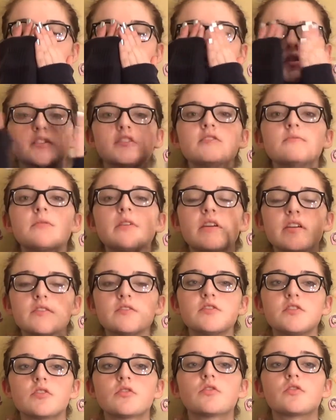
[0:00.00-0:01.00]
Just
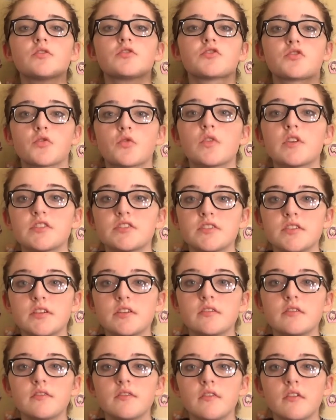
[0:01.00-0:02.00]
because you're
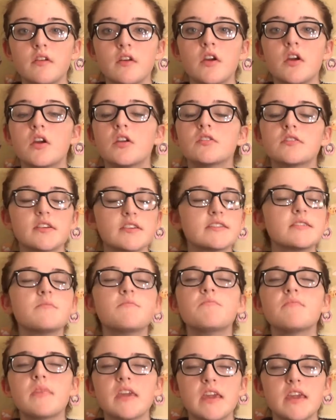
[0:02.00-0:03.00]
Christian doesn't
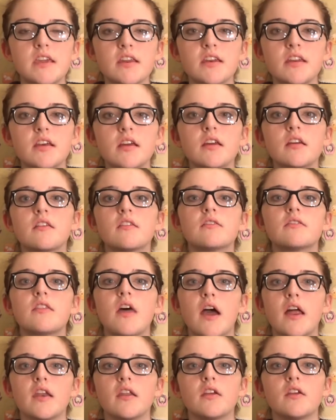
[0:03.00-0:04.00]
mean
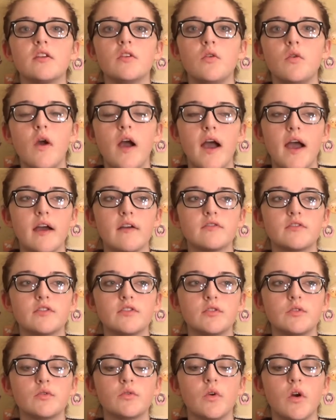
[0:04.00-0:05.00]
that you have
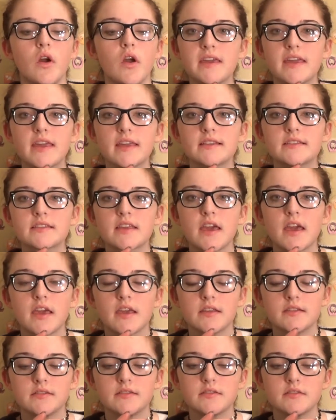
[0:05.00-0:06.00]
to be against
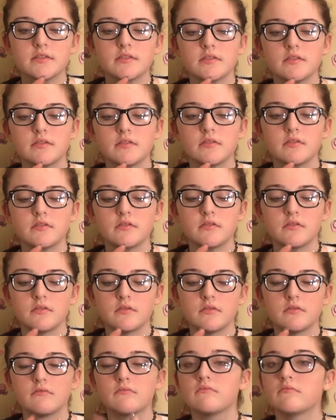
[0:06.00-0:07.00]
gays
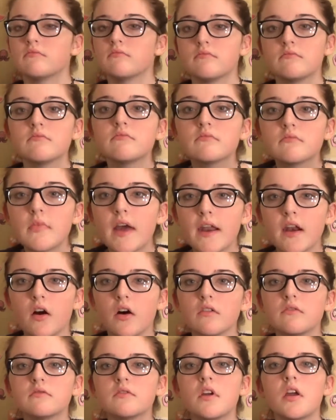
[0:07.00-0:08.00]
at all.